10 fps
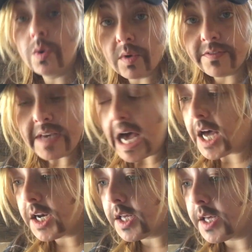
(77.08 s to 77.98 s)
We've
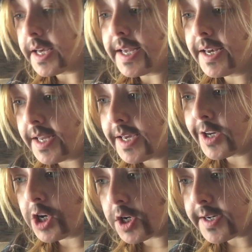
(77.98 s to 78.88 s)
got uh,
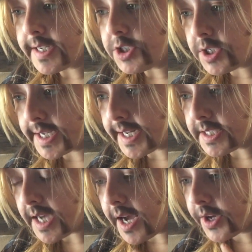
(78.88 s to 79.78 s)
Indian curry
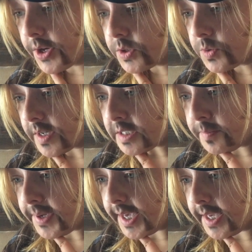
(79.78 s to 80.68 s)
chicken tacos
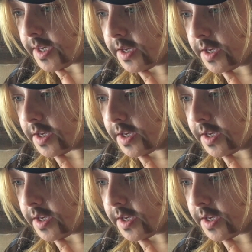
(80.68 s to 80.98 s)
recipe,